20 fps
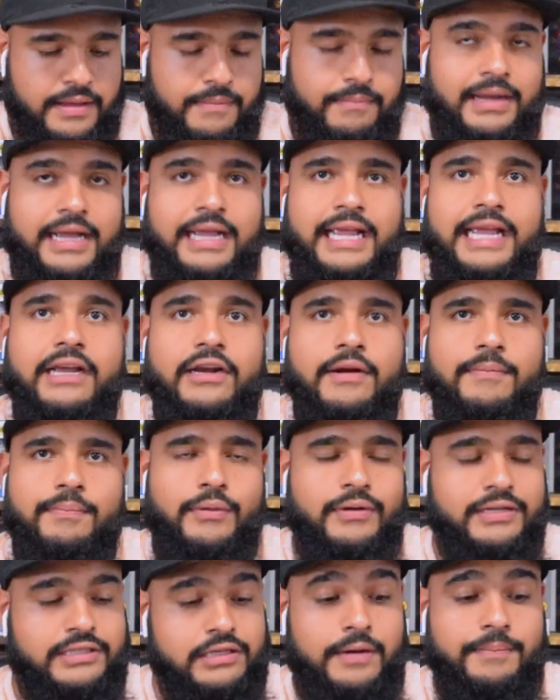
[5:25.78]
my anchor
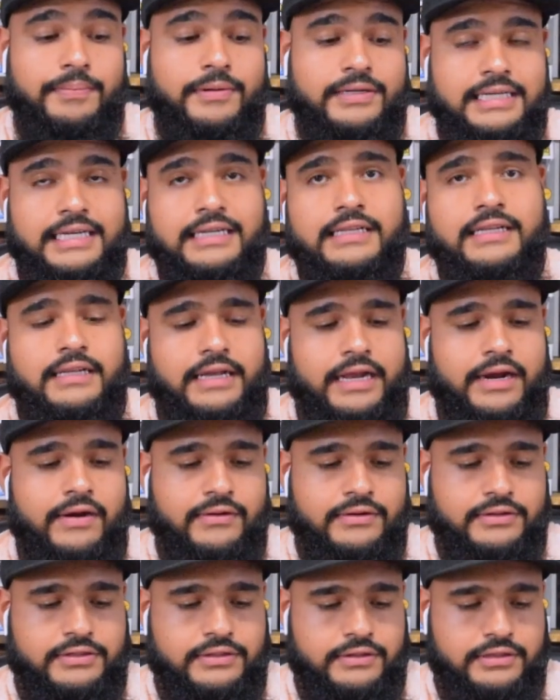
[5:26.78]
points aren't protecting the
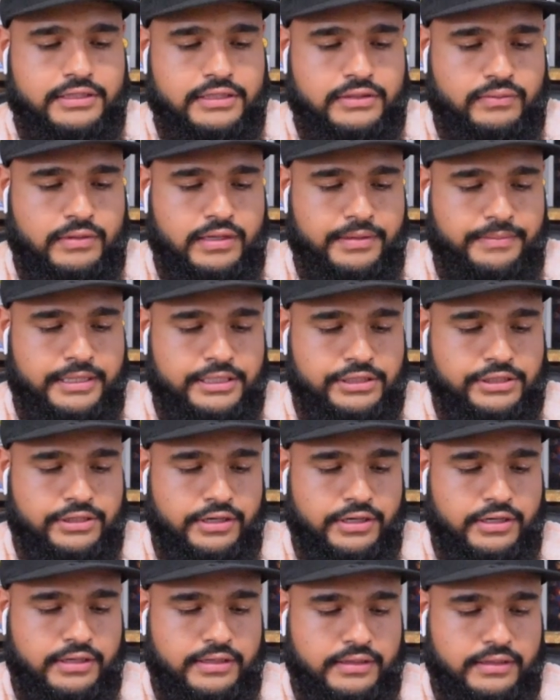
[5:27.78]
arrows, so you just want to make
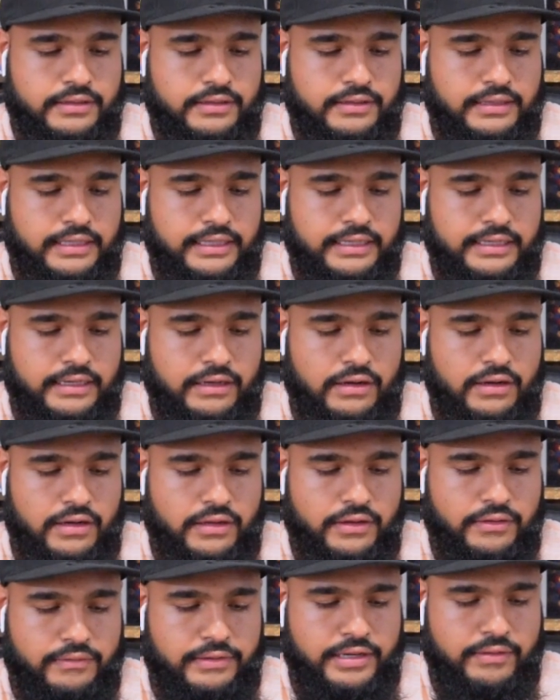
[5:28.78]
sure you click it
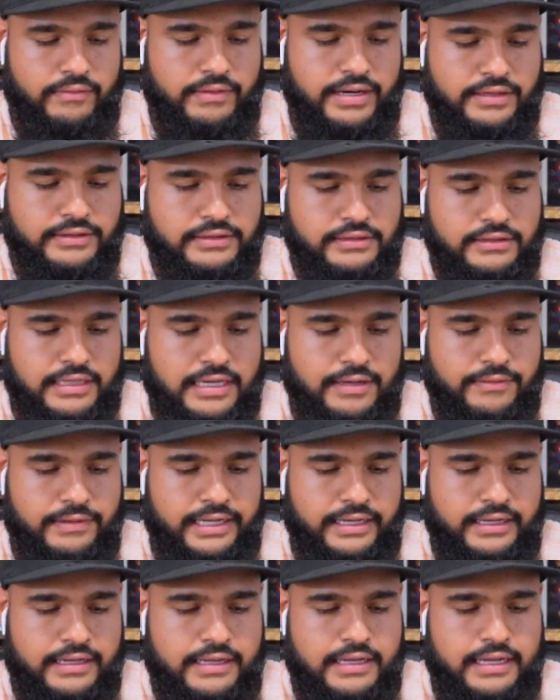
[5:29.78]
all the way around so that
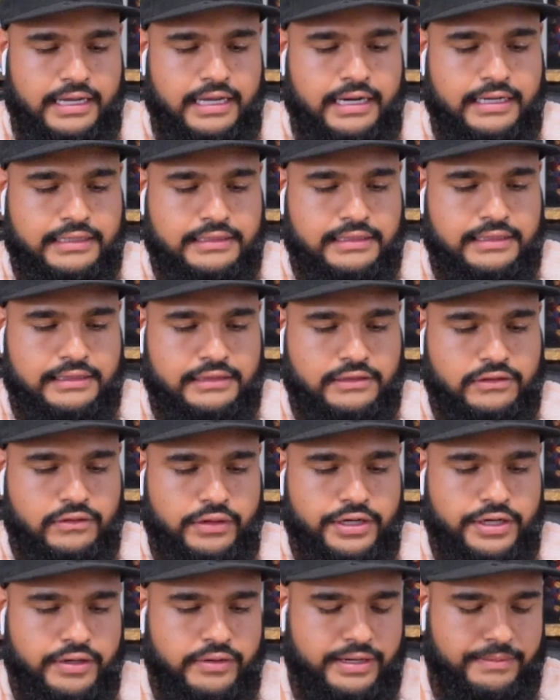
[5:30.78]
way it doesn't
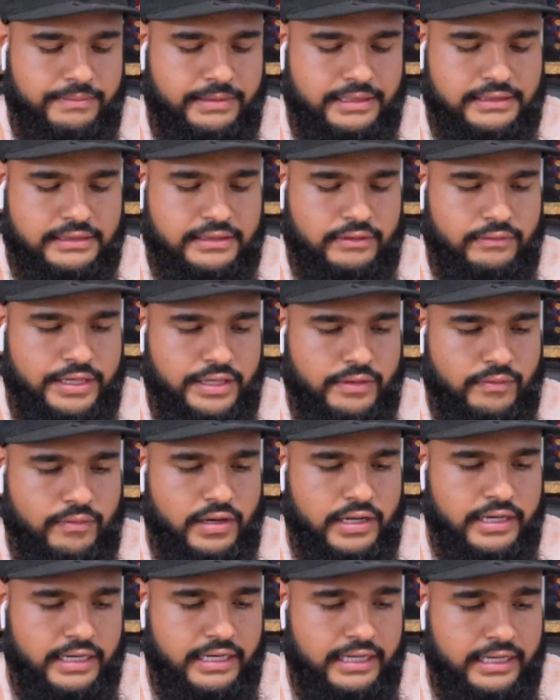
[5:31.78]
distort your image the way you
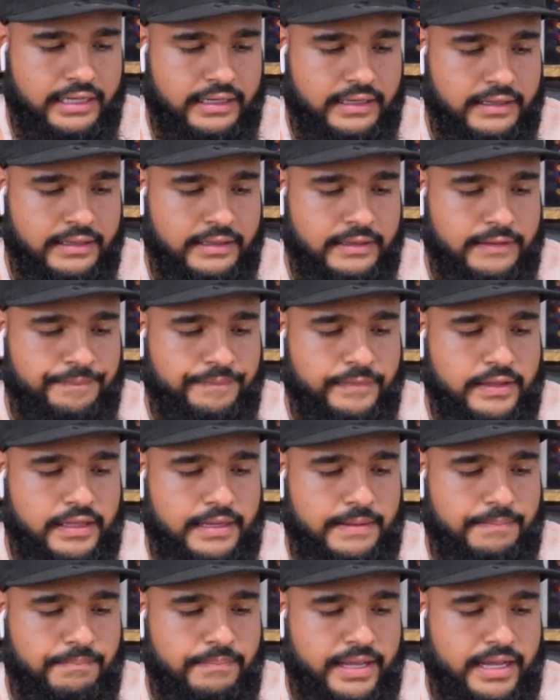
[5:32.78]
wanted it. And
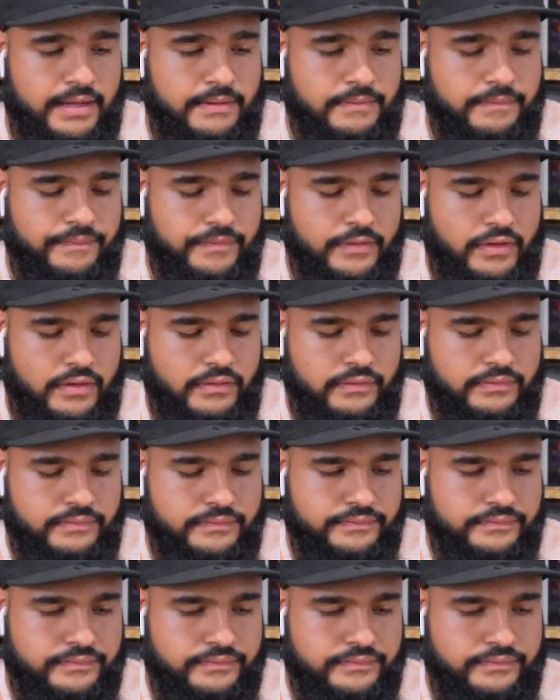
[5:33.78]
then bam, oh,